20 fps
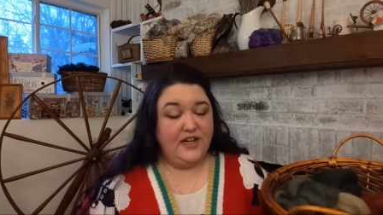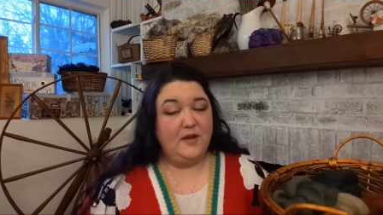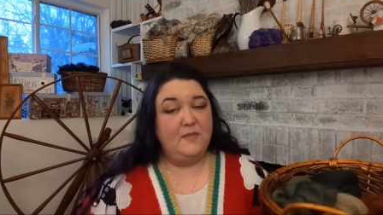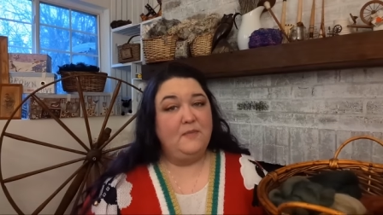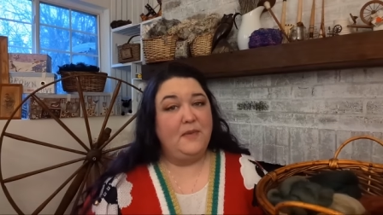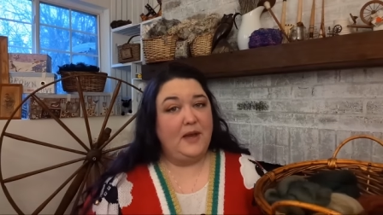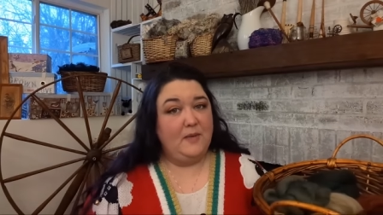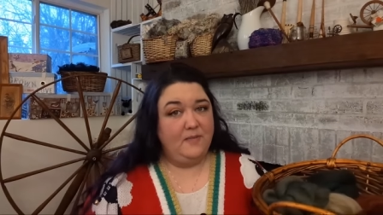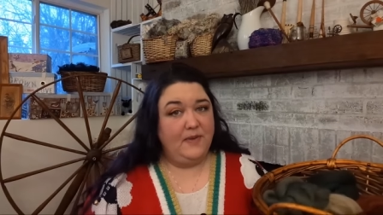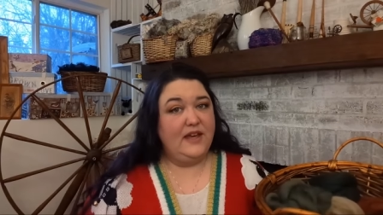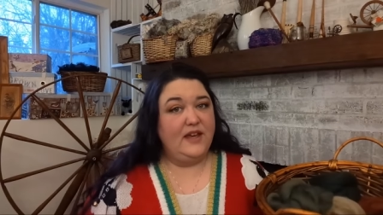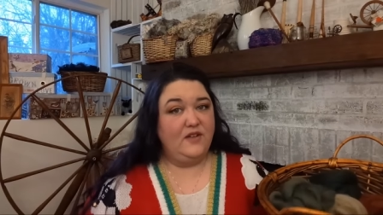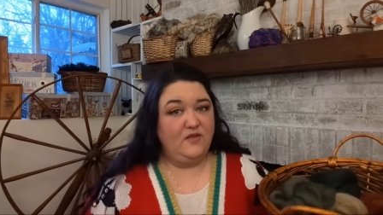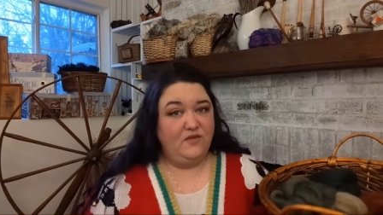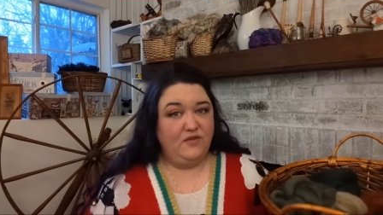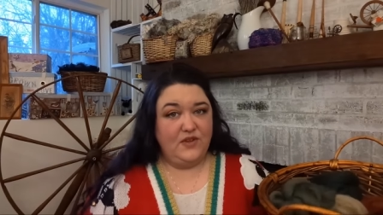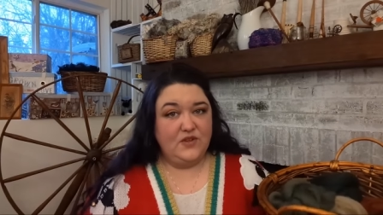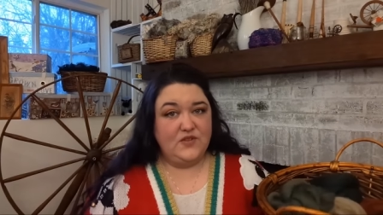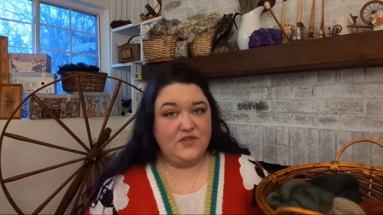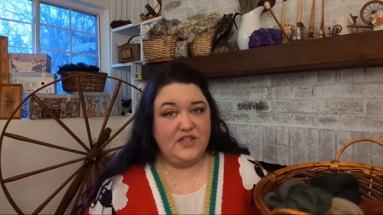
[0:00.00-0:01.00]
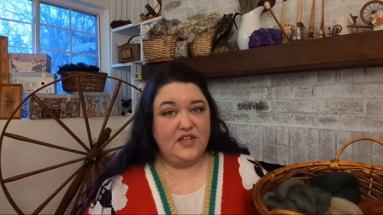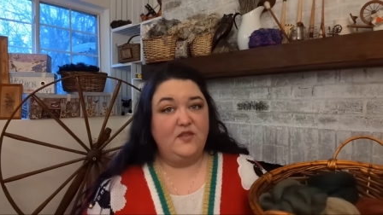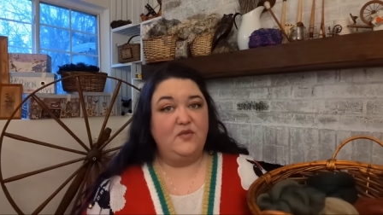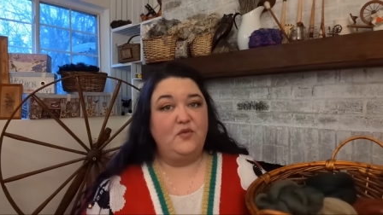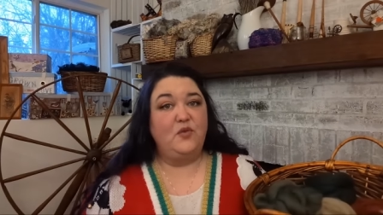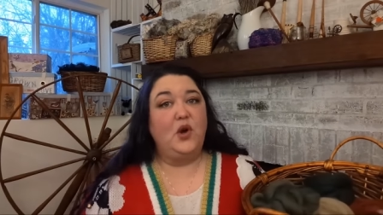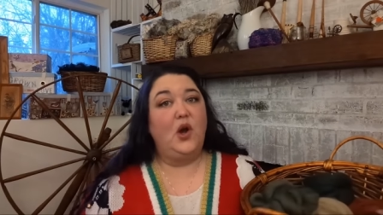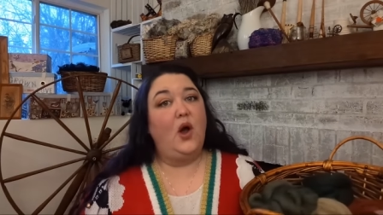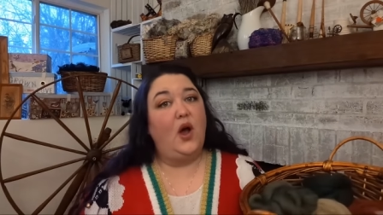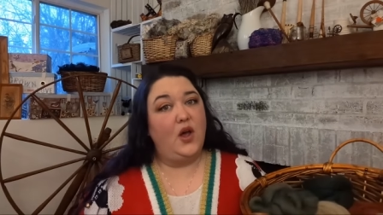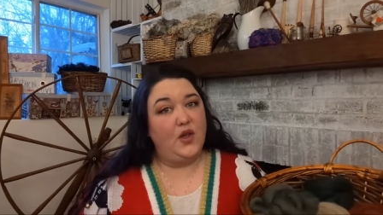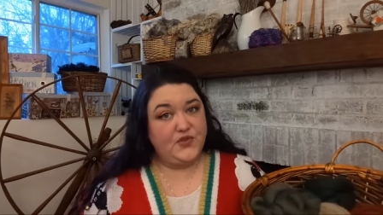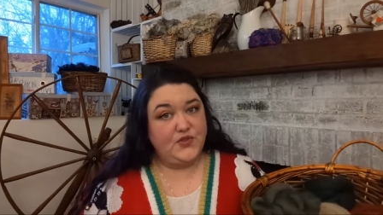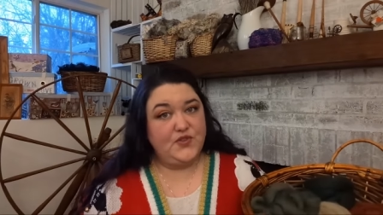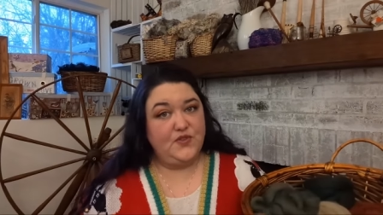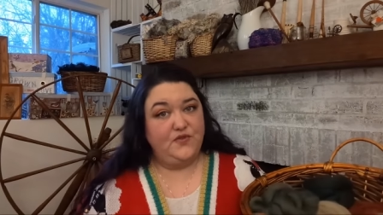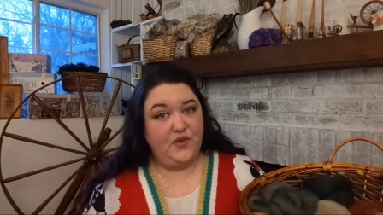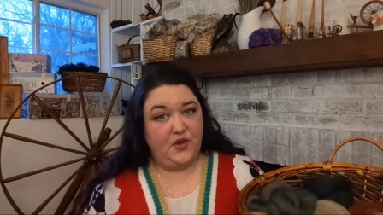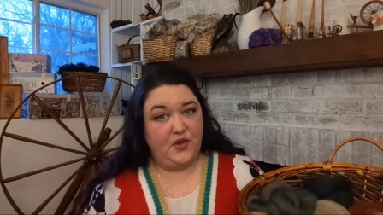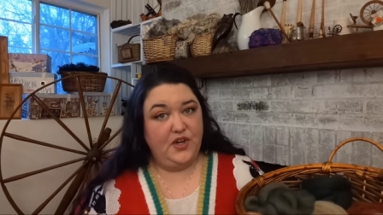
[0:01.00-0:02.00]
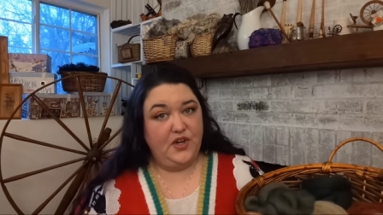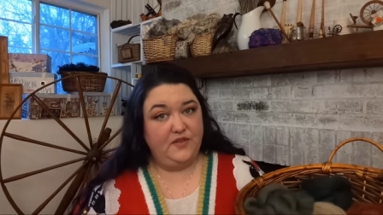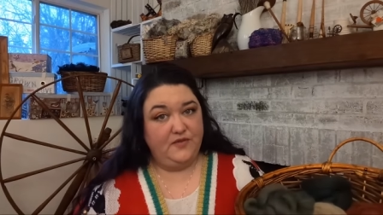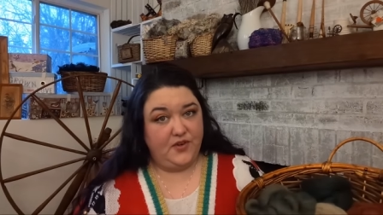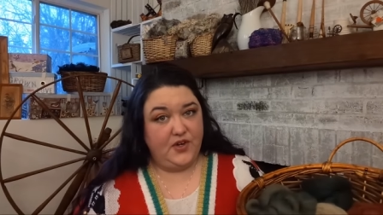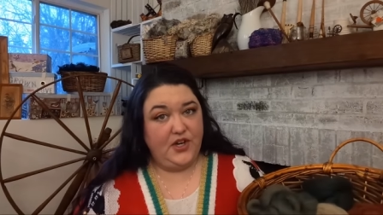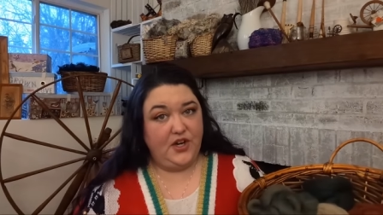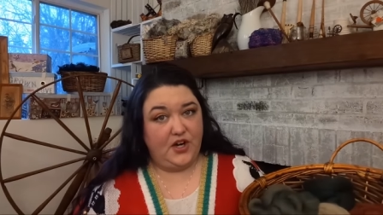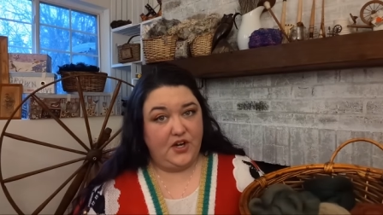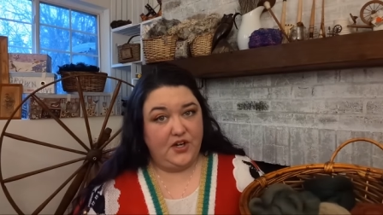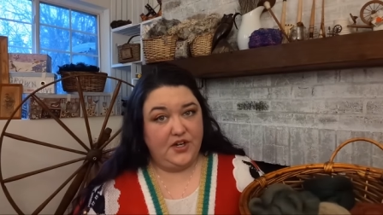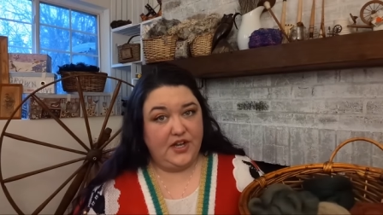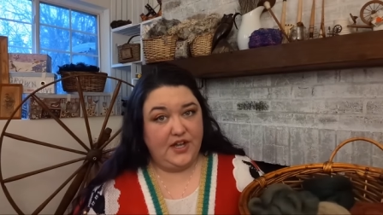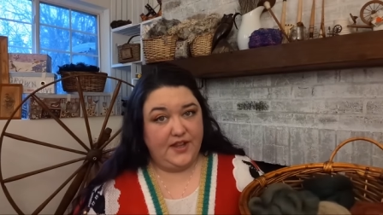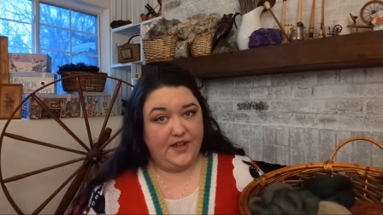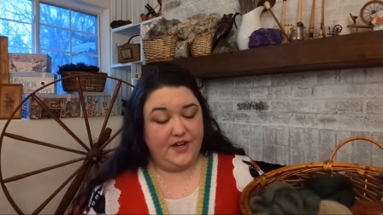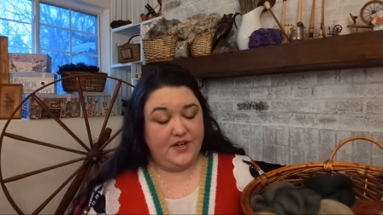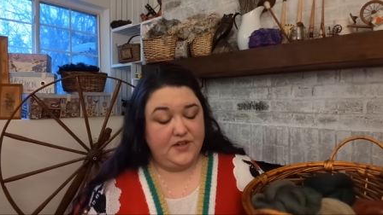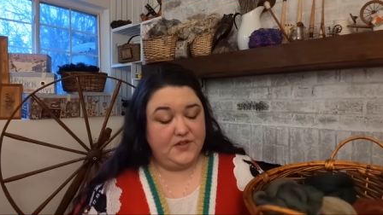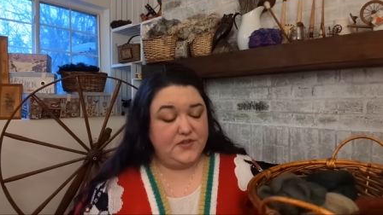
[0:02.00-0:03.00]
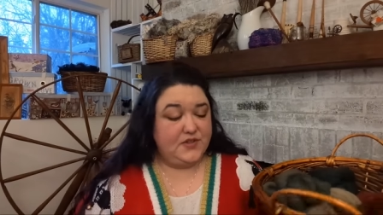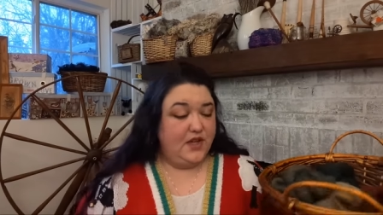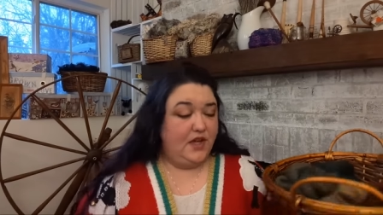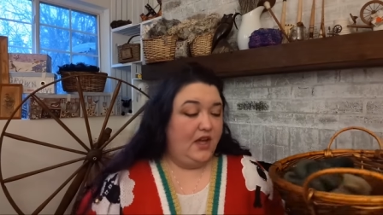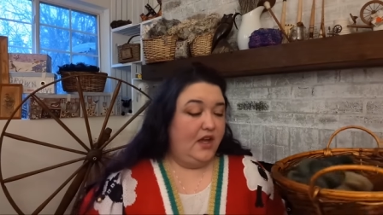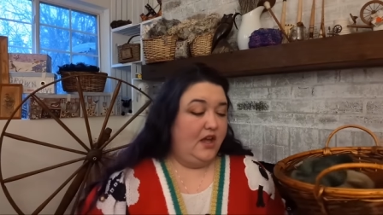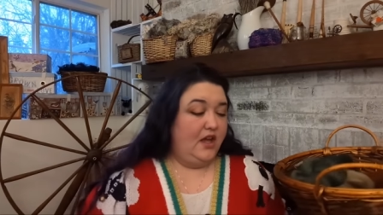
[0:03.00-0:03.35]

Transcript: It might be confusing if we're also voting for yarn colors.